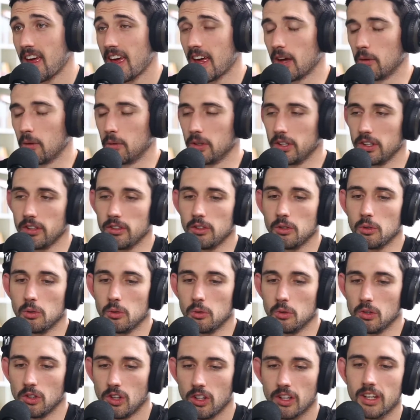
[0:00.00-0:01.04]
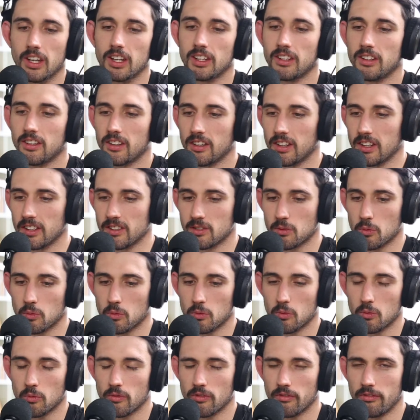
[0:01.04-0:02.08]
And when you look at these
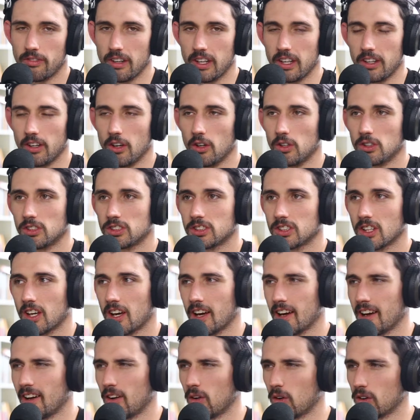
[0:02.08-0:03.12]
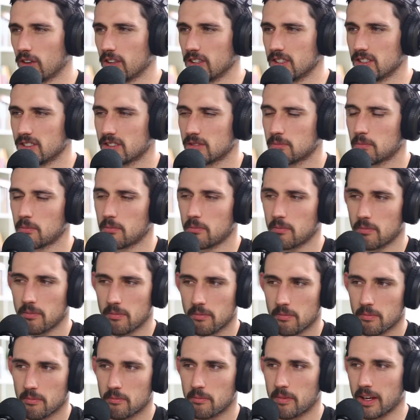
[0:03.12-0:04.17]
videos or these
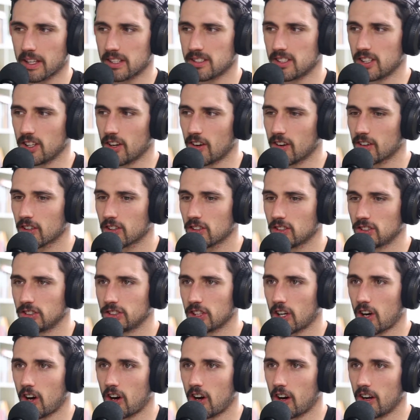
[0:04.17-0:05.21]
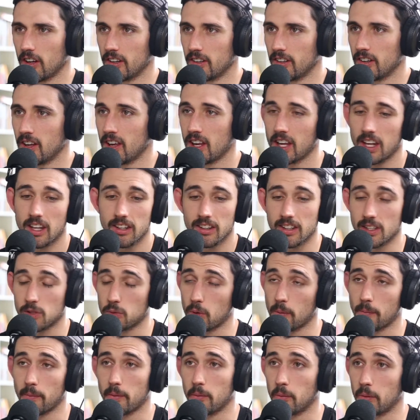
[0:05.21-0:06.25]
magazine articles on these
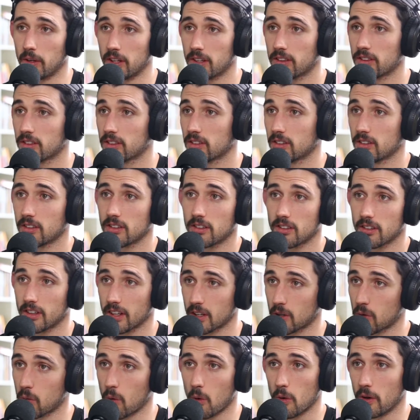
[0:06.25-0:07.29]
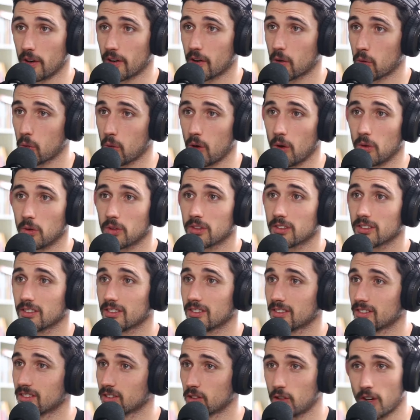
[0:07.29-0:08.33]
women with, like, quote unquote
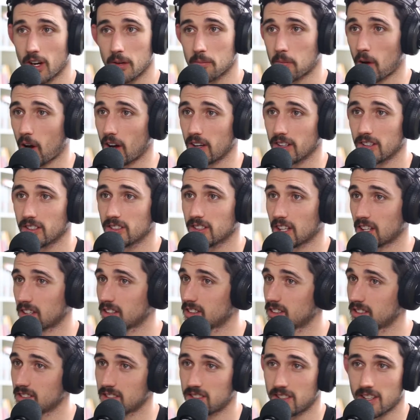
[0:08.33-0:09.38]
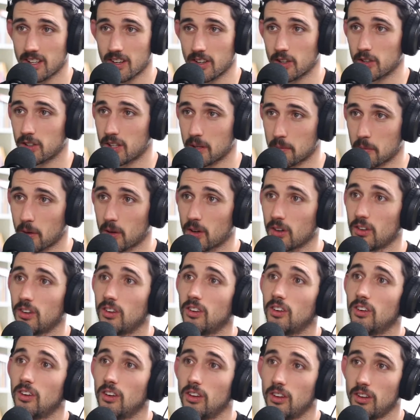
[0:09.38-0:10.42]
great bodies, like
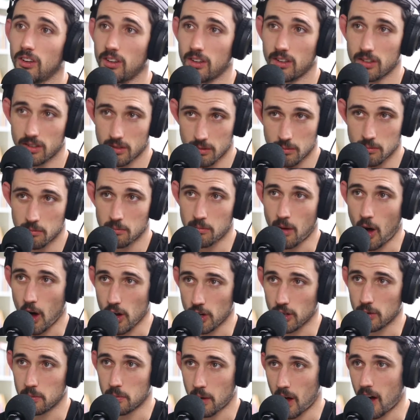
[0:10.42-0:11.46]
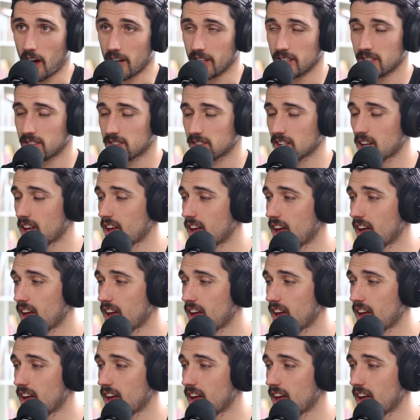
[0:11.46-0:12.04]
stereotypical model bodies,